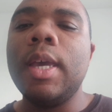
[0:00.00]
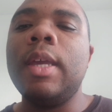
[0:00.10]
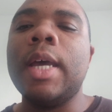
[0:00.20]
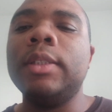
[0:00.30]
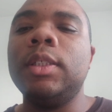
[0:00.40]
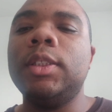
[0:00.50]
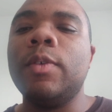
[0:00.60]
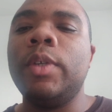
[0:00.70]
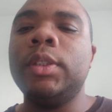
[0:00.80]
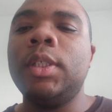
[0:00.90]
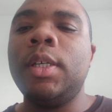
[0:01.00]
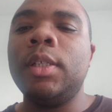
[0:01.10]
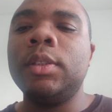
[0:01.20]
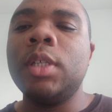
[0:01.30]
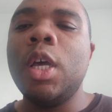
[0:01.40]
In
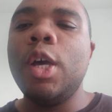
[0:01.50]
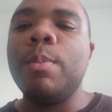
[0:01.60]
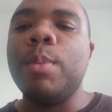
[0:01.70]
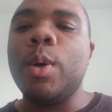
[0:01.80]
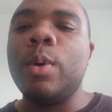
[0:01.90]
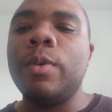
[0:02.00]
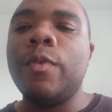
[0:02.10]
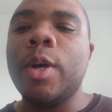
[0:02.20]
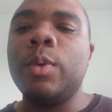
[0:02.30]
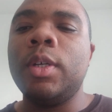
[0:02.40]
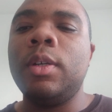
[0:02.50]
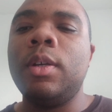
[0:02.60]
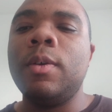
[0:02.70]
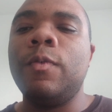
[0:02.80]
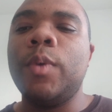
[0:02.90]
1976, Bogle
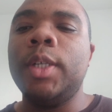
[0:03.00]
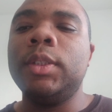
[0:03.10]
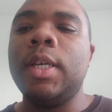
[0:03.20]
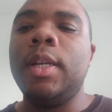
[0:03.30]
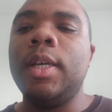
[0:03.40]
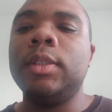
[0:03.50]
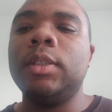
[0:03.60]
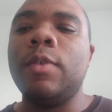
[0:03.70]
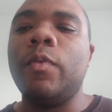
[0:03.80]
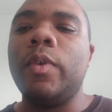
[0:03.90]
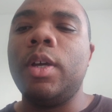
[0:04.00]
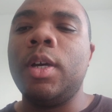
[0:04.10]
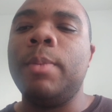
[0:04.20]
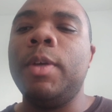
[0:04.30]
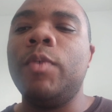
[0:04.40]
founded the first
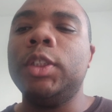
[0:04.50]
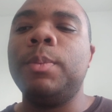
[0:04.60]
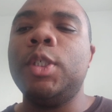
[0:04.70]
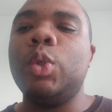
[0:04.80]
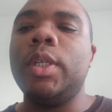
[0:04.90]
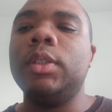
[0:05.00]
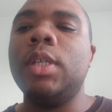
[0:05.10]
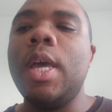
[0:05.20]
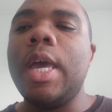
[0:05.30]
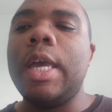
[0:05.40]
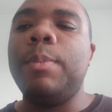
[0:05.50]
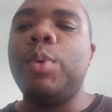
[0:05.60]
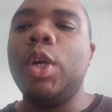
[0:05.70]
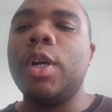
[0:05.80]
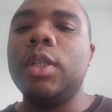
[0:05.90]
investment trust, a
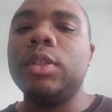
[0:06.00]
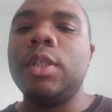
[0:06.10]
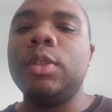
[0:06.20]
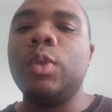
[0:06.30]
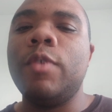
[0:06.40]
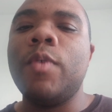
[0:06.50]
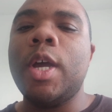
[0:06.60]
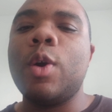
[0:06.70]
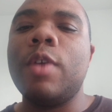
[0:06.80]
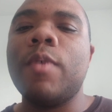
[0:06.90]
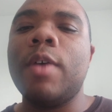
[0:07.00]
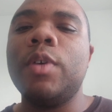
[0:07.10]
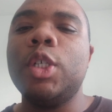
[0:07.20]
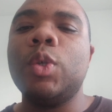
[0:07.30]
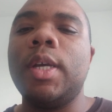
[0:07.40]
precursor to the Vanguard
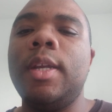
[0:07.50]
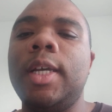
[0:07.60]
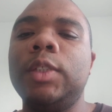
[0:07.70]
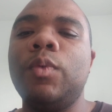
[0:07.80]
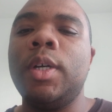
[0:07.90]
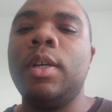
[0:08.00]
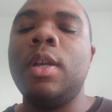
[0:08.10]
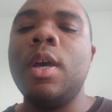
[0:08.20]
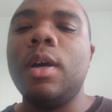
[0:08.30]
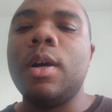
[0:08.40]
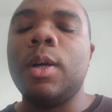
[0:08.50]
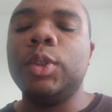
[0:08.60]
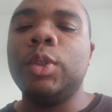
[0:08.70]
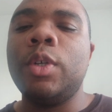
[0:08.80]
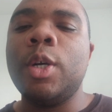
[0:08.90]
500 Index Fund,
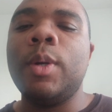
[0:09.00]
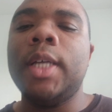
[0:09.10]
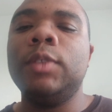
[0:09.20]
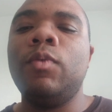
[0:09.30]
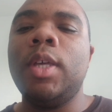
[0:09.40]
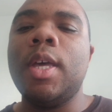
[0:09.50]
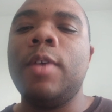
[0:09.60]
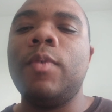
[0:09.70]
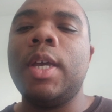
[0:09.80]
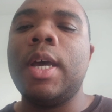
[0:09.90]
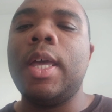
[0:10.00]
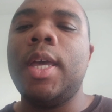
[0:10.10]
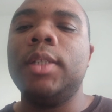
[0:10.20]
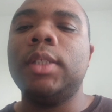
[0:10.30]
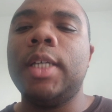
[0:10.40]
also known as
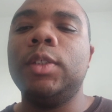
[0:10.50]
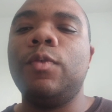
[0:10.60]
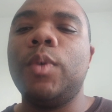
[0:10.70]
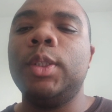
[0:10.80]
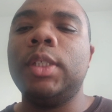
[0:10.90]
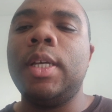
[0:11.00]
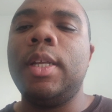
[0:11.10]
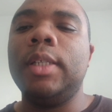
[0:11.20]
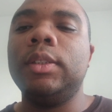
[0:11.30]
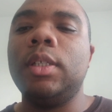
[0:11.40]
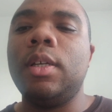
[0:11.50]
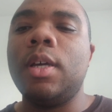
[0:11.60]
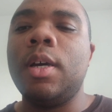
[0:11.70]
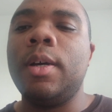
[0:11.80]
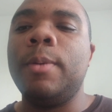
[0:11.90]
VFNIX, as the first index
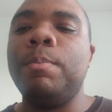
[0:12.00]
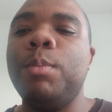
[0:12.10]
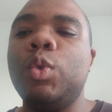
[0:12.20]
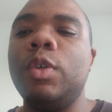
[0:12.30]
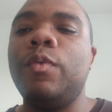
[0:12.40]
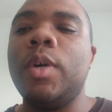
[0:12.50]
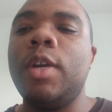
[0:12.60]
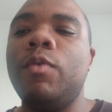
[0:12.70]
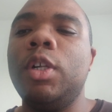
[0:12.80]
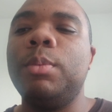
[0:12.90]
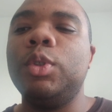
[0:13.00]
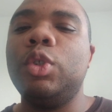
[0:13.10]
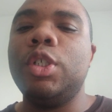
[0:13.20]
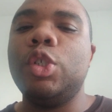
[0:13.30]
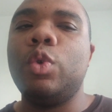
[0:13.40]
mutual fund available
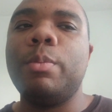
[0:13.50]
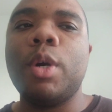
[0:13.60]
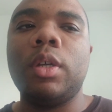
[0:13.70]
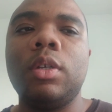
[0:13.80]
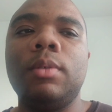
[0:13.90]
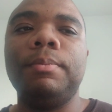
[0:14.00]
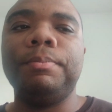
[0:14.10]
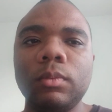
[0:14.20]
to the general market.